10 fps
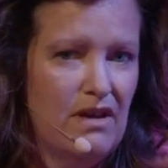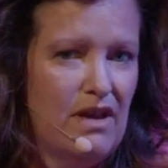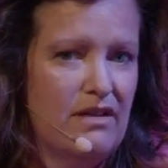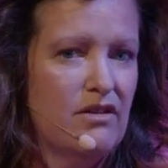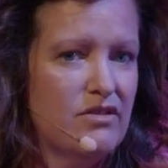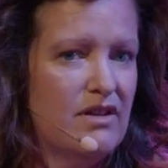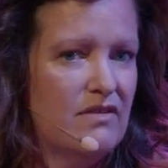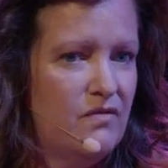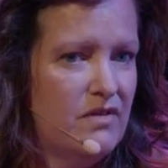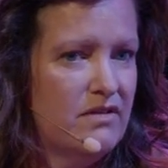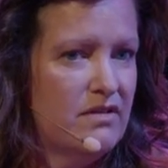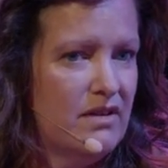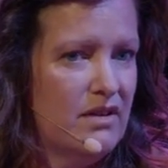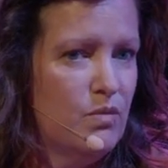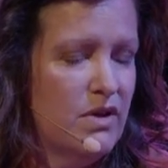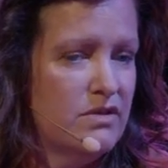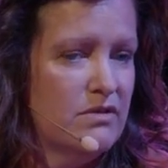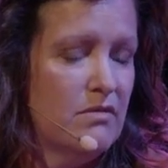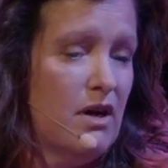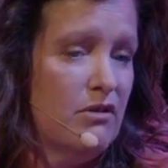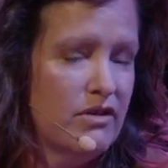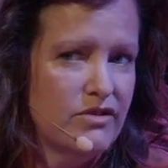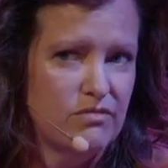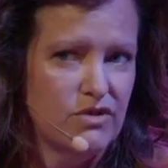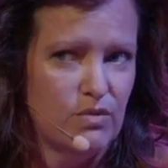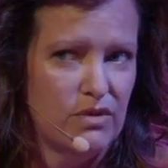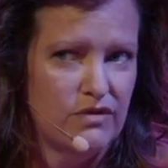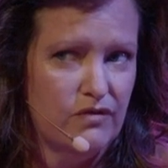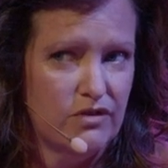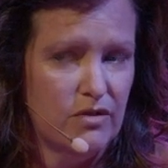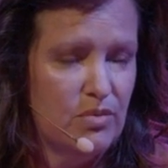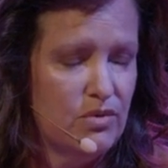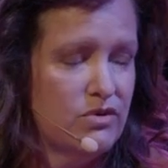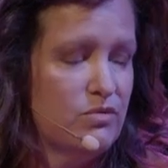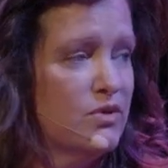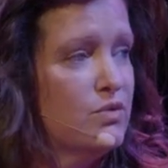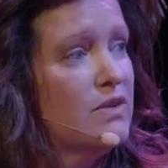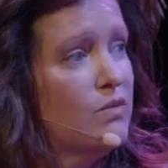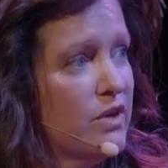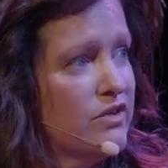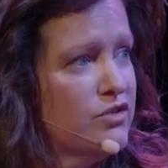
And does that fit in what our customers want for the port, or what we want?